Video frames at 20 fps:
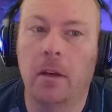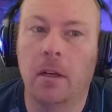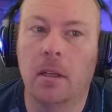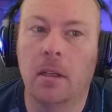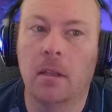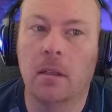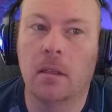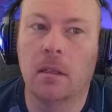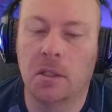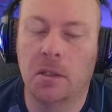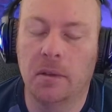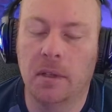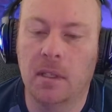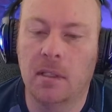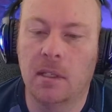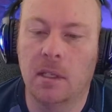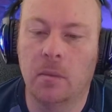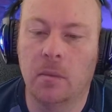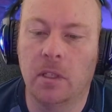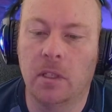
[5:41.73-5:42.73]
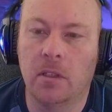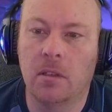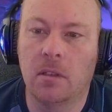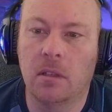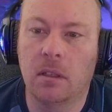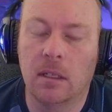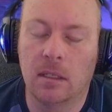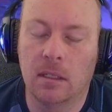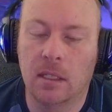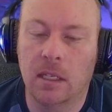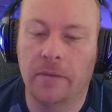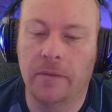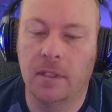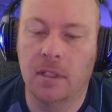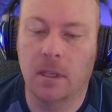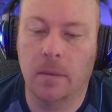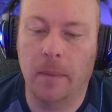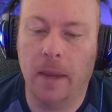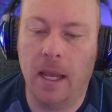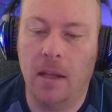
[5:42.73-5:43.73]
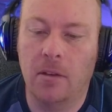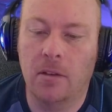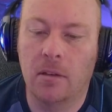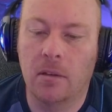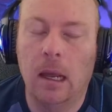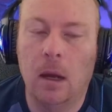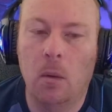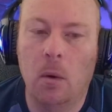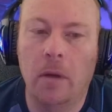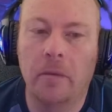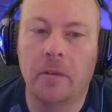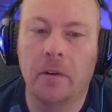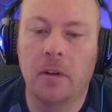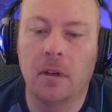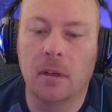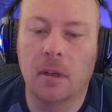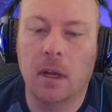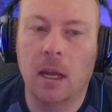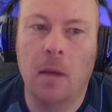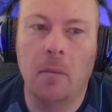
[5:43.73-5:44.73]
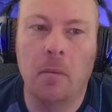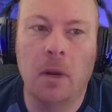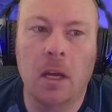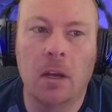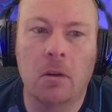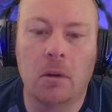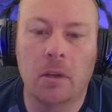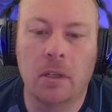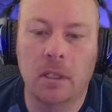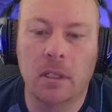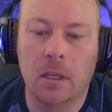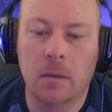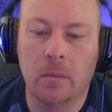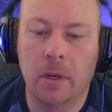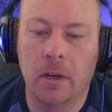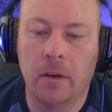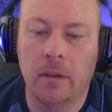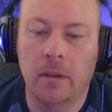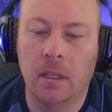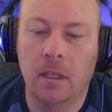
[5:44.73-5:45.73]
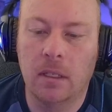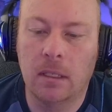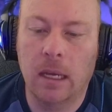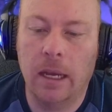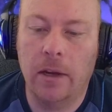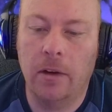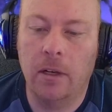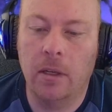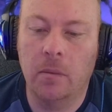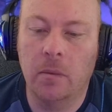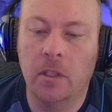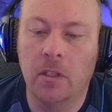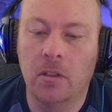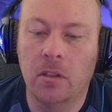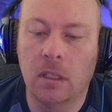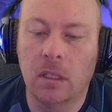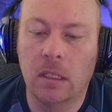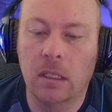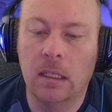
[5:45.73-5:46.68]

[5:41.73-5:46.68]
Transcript: it to this image to see if it's a match. However, I'm not going to compare the entire image.